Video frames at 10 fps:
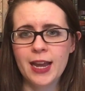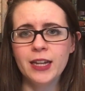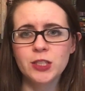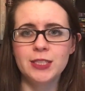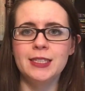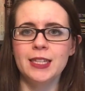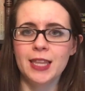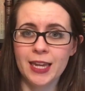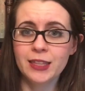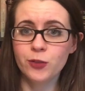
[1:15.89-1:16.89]
I actually did
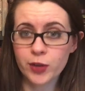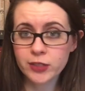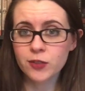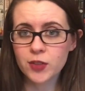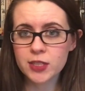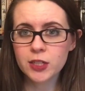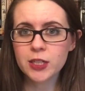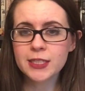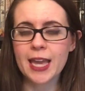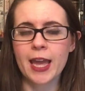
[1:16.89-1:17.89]
like the rest of the
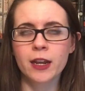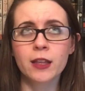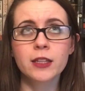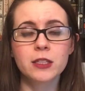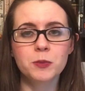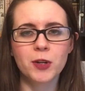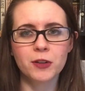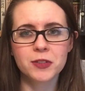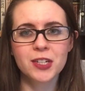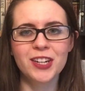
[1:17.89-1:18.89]
series, and I like the
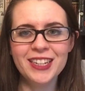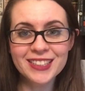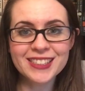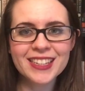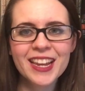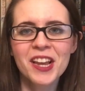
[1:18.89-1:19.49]
spin-off series.